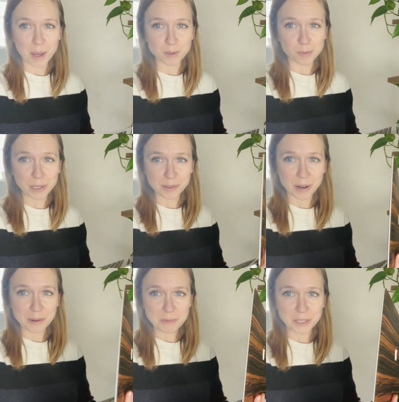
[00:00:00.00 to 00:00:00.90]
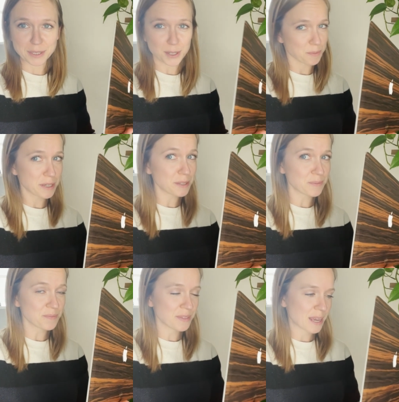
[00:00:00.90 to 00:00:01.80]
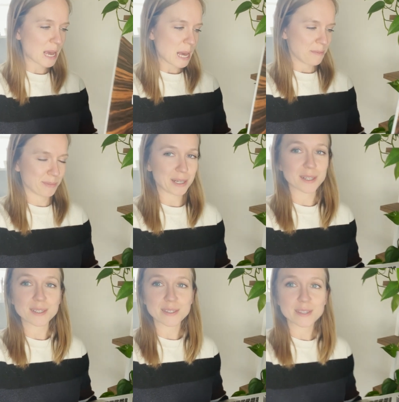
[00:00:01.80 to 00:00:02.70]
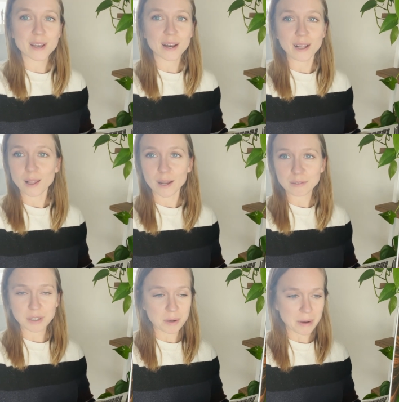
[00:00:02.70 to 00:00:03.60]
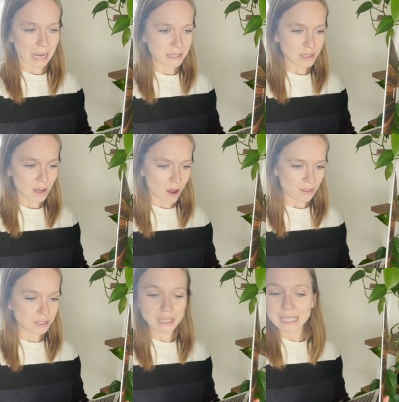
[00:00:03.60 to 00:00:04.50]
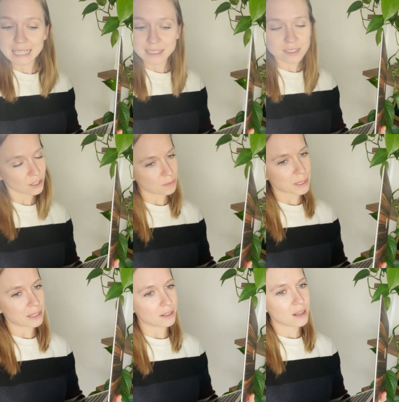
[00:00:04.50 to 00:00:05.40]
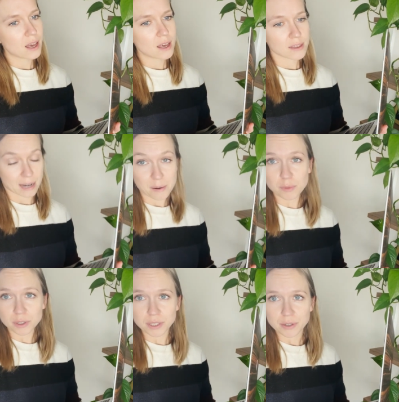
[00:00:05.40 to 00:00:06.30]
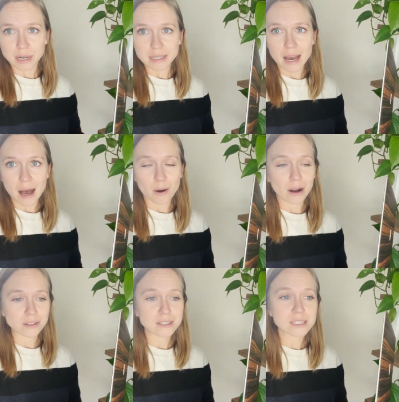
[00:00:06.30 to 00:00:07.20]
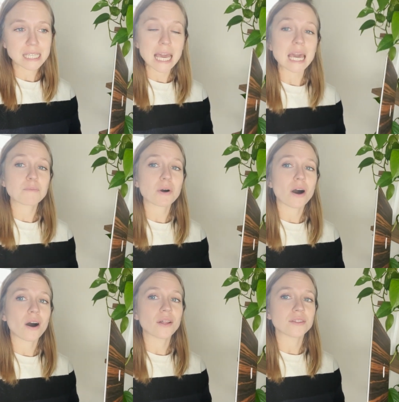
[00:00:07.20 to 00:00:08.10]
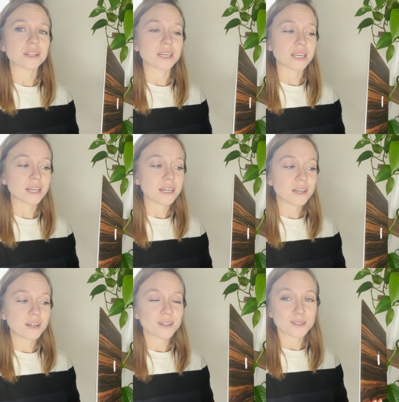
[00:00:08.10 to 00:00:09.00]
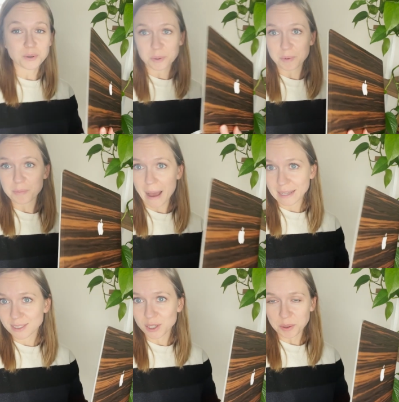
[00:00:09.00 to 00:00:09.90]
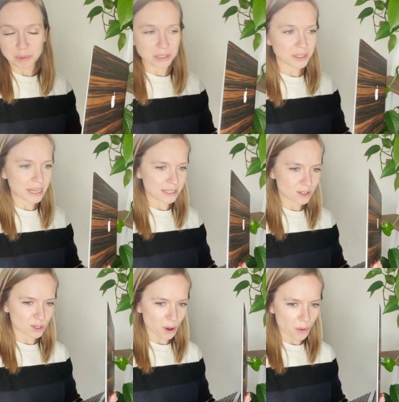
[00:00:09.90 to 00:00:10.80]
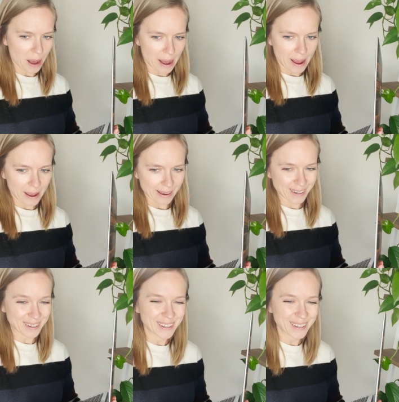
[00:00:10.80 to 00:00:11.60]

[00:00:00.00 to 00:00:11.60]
I was playing around with the terminal, because a lot of the commands on the Linux terminal that I'm learning right now are the same on the normal Mac terminal. And so I